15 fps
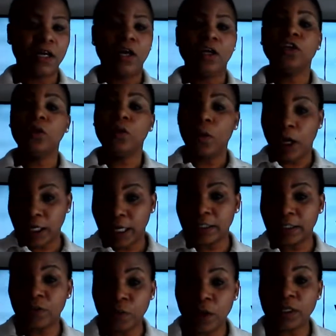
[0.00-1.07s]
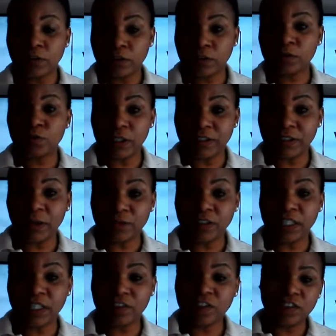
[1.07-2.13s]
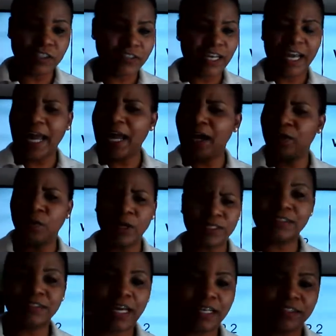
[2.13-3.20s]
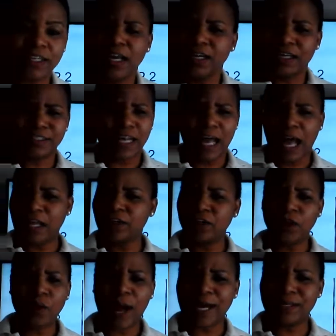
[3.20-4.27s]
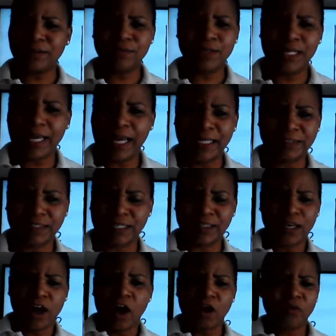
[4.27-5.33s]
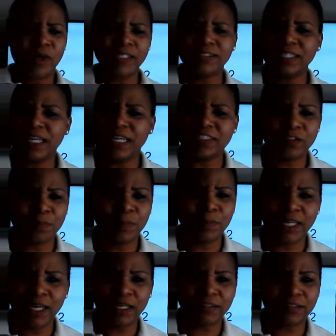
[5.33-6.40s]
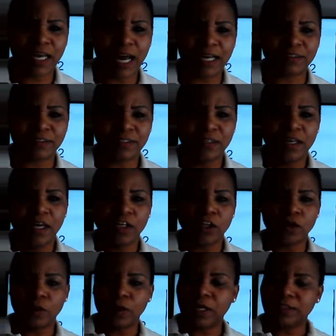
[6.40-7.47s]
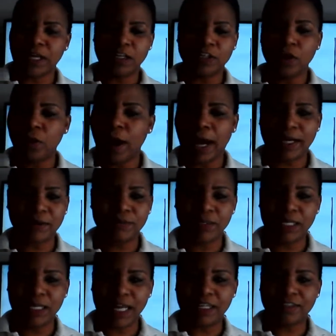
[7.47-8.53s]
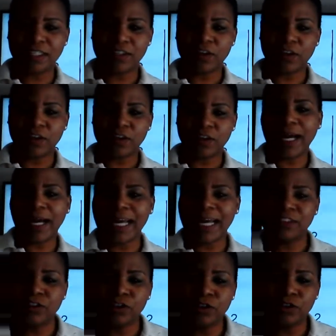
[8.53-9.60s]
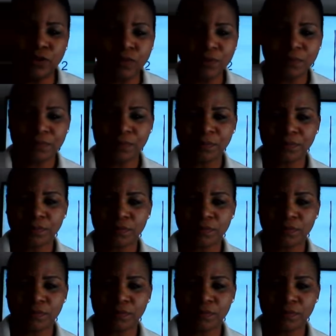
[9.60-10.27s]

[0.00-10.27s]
you wanna reach out to your teacher and say, hey, what's the next task? Because I know I can really ace it. Or when's the next speaking task? Because I know I can really ace it. Or what can I do?